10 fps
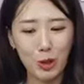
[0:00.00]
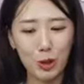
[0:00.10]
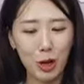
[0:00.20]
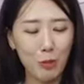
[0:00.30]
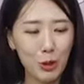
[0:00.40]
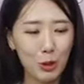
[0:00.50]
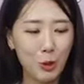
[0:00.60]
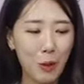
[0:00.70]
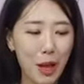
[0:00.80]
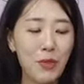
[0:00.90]
just chopping
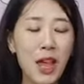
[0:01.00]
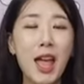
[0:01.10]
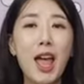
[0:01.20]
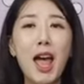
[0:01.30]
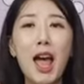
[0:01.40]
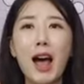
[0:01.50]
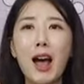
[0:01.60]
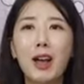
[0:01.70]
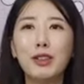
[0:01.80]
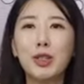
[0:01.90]
so bad.
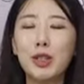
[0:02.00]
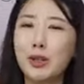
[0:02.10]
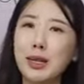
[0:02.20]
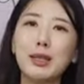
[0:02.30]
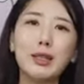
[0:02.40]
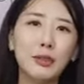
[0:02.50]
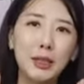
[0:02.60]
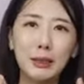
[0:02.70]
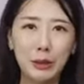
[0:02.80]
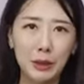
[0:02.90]
So you guys are
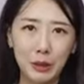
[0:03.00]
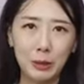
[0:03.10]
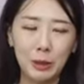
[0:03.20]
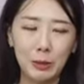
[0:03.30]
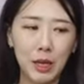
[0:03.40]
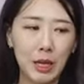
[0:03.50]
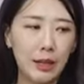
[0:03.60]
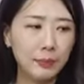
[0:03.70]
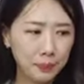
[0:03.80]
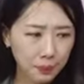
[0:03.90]
very loyal to
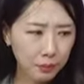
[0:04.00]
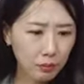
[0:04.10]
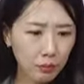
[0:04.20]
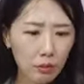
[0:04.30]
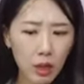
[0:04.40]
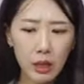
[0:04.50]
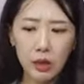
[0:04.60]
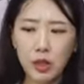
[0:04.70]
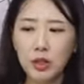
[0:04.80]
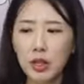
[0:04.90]
me. And
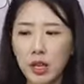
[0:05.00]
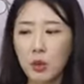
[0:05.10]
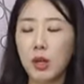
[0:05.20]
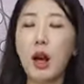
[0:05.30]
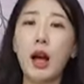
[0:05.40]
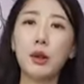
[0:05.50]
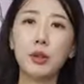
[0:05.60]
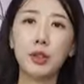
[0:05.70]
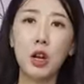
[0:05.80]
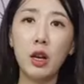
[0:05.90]
GNSK
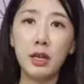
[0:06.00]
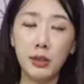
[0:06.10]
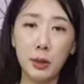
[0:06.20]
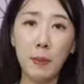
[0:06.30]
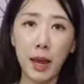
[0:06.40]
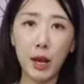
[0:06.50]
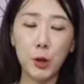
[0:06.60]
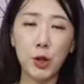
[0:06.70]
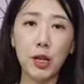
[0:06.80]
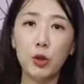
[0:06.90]
Warehouse is the
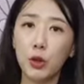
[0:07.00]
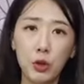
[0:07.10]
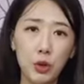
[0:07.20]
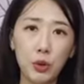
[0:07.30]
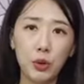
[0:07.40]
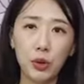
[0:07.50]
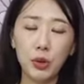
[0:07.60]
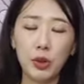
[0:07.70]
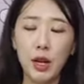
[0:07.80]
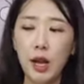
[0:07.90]
page that
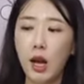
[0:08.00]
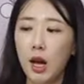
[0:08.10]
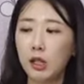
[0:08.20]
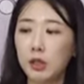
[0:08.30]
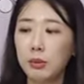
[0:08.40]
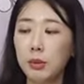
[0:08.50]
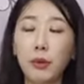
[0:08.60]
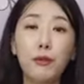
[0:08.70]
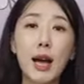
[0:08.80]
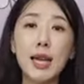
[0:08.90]
introduces some of
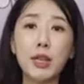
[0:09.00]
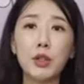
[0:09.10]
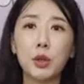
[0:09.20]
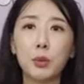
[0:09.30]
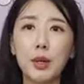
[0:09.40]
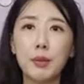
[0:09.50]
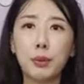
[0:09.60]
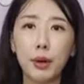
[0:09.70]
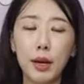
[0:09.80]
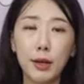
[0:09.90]
the finest Korean
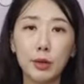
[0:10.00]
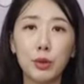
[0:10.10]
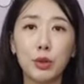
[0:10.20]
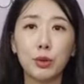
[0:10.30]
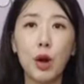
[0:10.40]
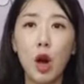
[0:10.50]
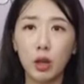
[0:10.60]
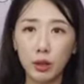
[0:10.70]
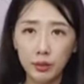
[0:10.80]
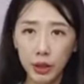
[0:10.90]
products to
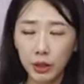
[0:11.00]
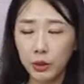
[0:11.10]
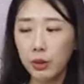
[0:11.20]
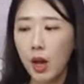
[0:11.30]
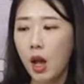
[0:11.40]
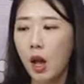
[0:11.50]
all of you.